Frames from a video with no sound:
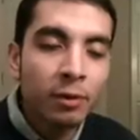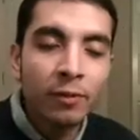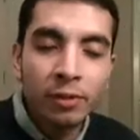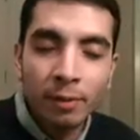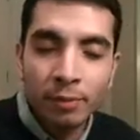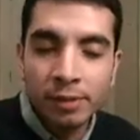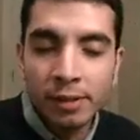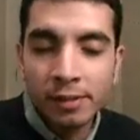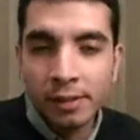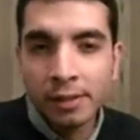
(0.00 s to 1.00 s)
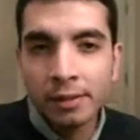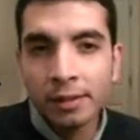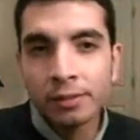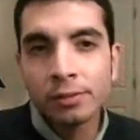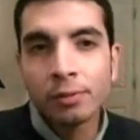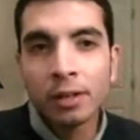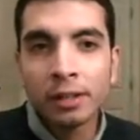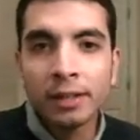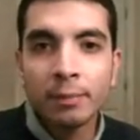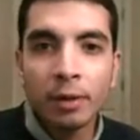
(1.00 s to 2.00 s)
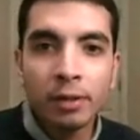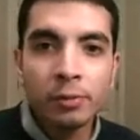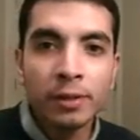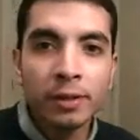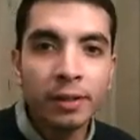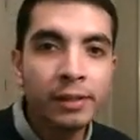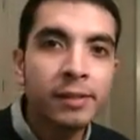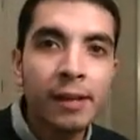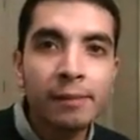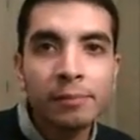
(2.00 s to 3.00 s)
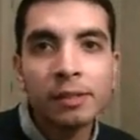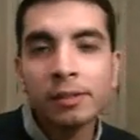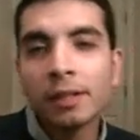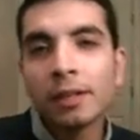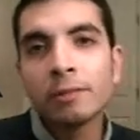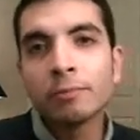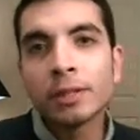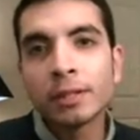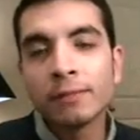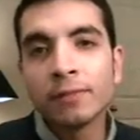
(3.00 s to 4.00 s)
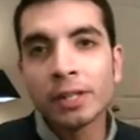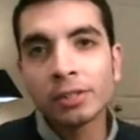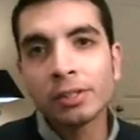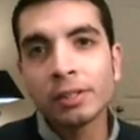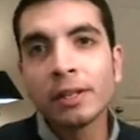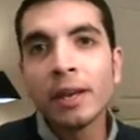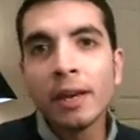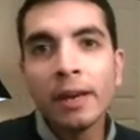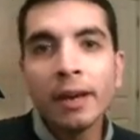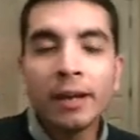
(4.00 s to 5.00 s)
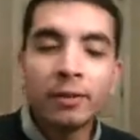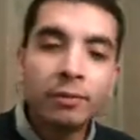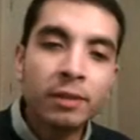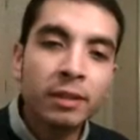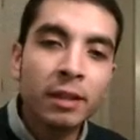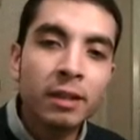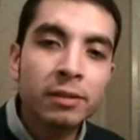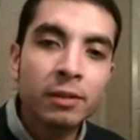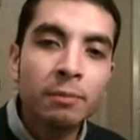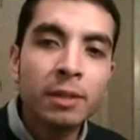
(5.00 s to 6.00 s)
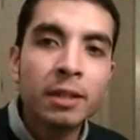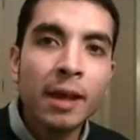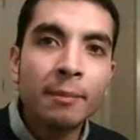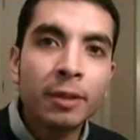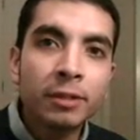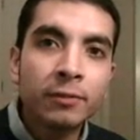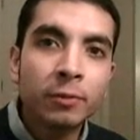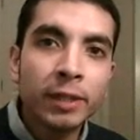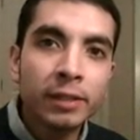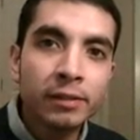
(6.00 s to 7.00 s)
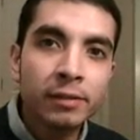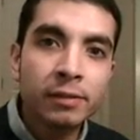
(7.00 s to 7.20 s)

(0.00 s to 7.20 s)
or if John presents anything to our collaborators with excitement and with conviction, I don't think that it's going to be that much of a weakness.